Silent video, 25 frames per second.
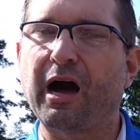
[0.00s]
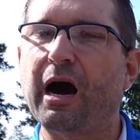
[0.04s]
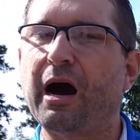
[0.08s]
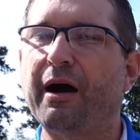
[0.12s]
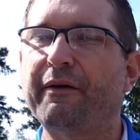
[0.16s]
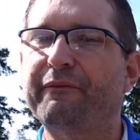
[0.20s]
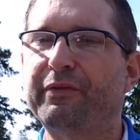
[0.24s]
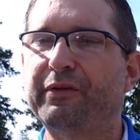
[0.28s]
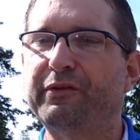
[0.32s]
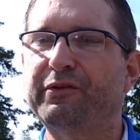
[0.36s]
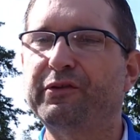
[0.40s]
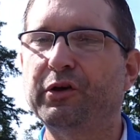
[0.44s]

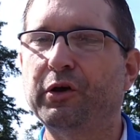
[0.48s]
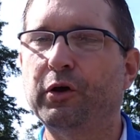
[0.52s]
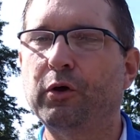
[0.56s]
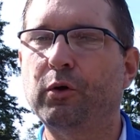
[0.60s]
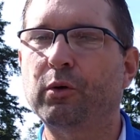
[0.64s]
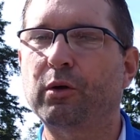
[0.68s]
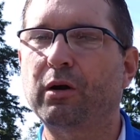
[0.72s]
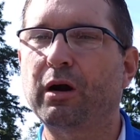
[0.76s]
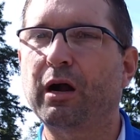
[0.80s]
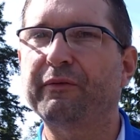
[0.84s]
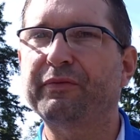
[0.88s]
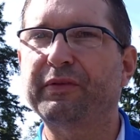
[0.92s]
off the toe
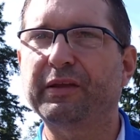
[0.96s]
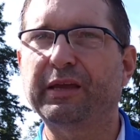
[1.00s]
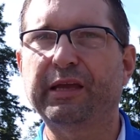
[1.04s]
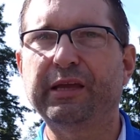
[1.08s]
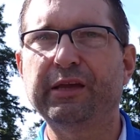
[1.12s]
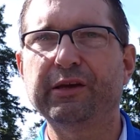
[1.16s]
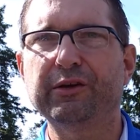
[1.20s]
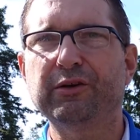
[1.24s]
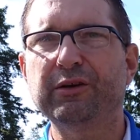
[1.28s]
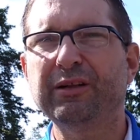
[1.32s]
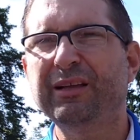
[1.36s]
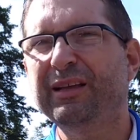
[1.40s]
or off the
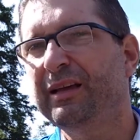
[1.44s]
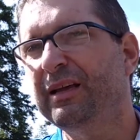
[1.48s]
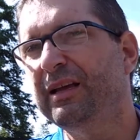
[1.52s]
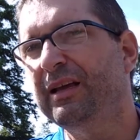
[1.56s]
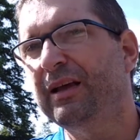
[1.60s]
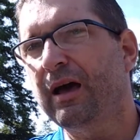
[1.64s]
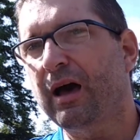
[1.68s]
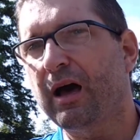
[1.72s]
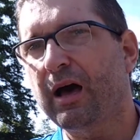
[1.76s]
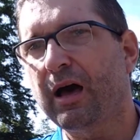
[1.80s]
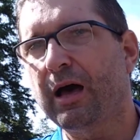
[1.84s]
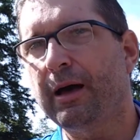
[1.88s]
heel?
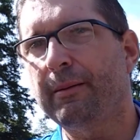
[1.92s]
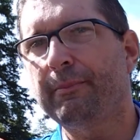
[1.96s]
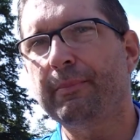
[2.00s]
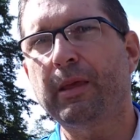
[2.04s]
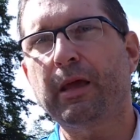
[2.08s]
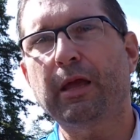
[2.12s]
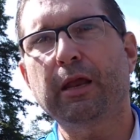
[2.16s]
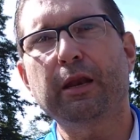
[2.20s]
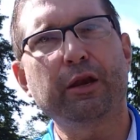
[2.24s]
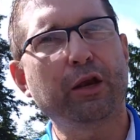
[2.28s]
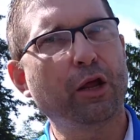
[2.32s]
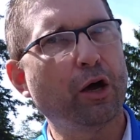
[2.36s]

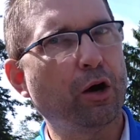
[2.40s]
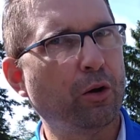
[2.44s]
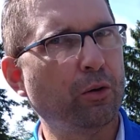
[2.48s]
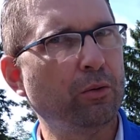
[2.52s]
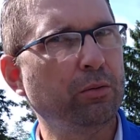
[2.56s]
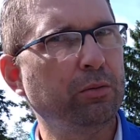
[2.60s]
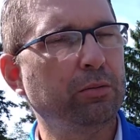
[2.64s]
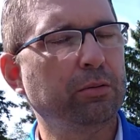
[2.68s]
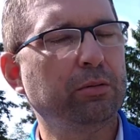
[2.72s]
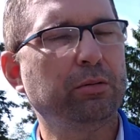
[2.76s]
No,